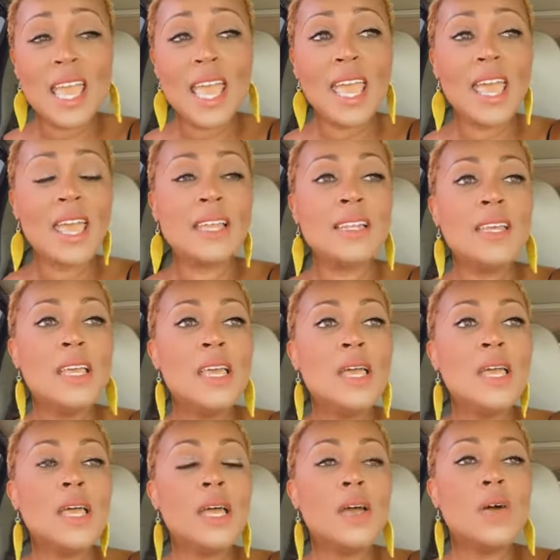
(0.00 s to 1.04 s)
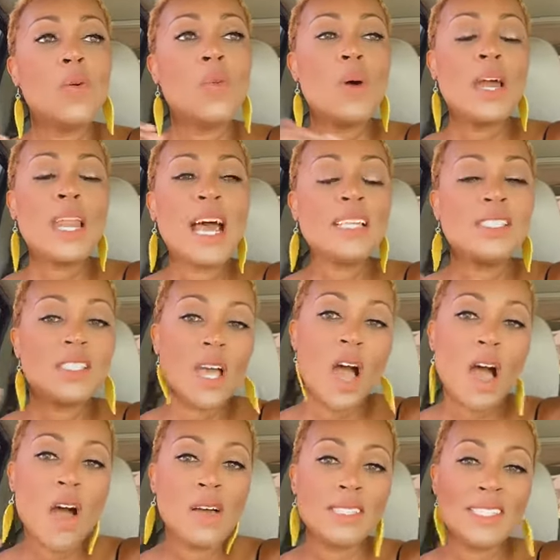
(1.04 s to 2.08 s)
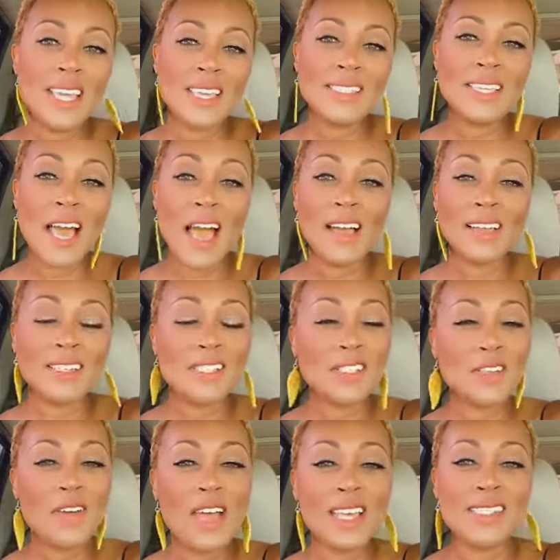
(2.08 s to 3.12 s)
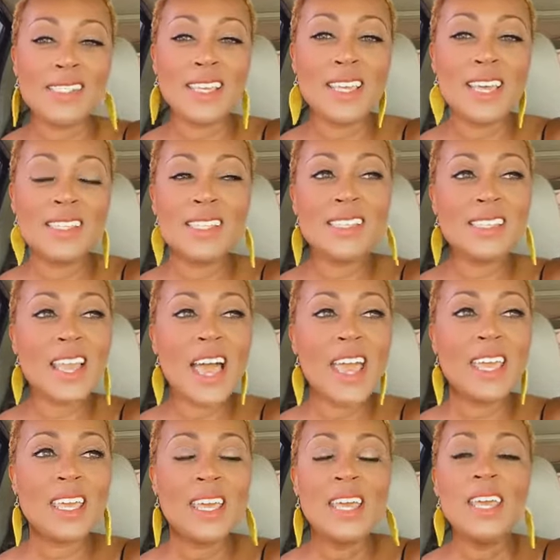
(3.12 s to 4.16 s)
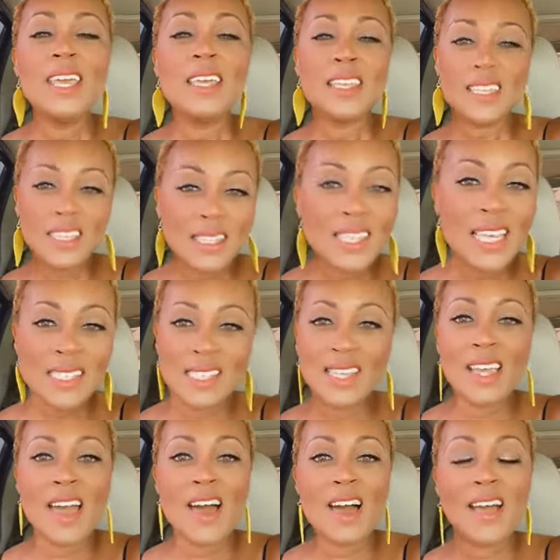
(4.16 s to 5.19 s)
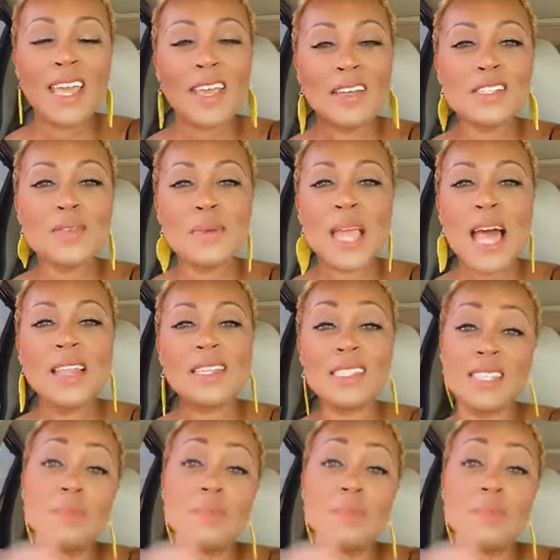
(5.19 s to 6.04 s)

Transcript: And what I saw on TikTok, this is crazy, because it's like, listen, y'all, here's the reality.